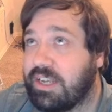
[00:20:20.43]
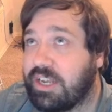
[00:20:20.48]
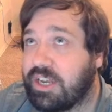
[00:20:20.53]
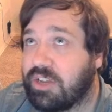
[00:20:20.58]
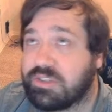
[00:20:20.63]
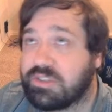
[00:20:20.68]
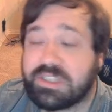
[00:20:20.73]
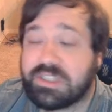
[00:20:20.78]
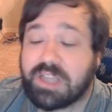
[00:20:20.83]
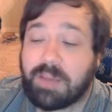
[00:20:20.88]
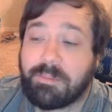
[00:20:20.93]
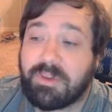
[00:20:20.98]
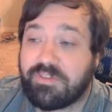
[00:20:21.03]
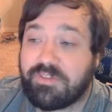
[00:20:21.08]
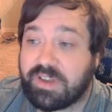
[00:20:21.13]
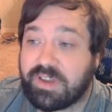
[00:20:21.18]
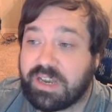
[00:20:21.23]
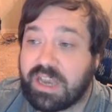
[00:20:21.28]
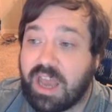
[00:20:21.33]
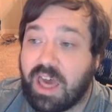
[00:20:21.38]
some of
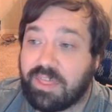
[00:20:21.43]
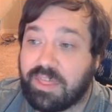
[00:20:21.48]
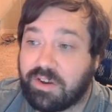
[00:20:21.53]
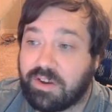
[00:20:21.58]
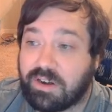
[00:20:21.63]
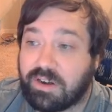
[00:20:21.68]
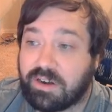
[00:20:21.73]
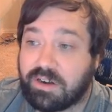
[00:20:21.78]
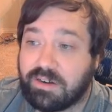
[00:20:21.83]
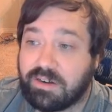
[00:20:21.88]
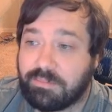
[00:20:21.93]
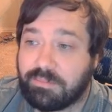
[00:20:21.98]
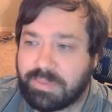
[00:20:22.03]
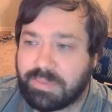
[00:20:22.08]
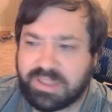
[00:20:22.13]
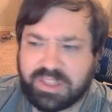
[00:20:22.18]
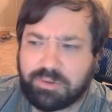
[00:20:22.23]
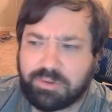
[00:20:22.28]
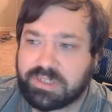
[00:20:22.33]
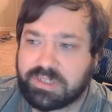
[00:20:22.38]
another,
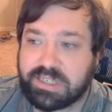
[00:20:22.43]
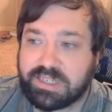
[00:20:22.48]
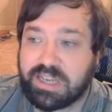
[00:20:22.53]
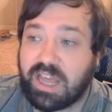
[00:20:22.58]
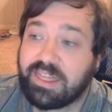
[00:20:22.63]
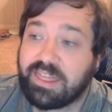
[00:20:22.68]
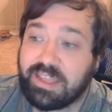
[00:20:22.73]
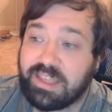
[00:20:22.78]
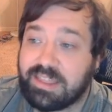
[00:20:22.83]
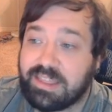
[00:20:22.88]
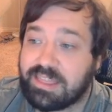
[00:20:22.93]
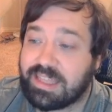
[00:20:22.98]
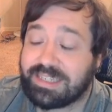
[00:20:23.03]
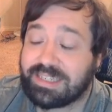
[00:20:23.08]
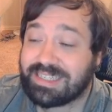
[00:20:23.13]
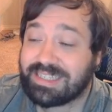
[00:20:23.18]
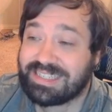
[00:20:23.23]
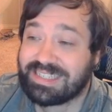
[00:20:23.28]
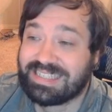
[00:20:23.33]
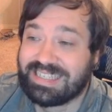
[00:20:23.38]
but there was nothing that
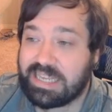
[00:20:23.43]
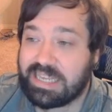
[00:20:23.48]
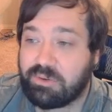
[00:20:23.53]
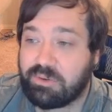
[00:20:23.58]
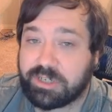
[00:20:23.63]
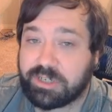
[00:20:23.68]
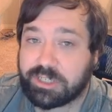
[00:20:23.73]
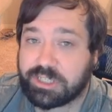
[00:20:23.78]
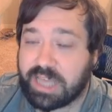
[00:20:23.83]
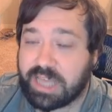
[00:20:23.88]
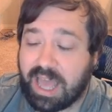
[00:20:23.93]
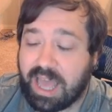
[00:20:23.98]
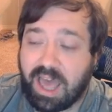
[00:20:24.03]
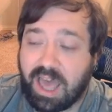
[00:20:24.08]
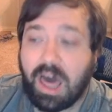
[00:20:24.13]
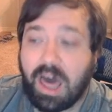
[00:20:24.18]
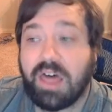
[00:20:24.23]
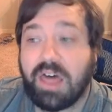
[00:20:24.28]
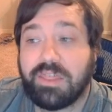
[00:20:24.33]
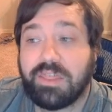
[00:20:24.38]
distinguished
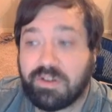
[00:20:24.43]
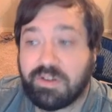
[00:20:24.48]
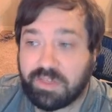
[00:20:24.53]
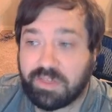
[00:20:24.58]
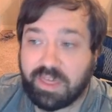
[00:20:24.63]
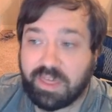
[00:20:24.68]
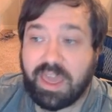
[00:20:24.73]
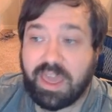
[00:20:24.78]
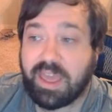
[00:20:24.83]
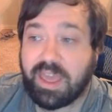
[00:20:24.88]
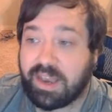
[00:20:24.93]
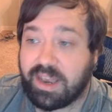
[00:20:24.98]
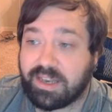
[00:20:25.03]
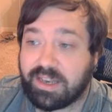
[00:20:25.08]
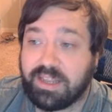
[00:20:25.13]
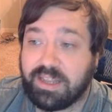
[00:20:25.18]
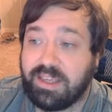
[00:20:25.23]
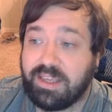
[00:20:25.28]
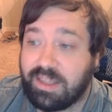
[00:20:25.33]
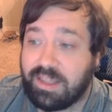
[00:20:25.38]
that other
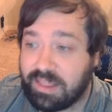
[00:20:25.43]
than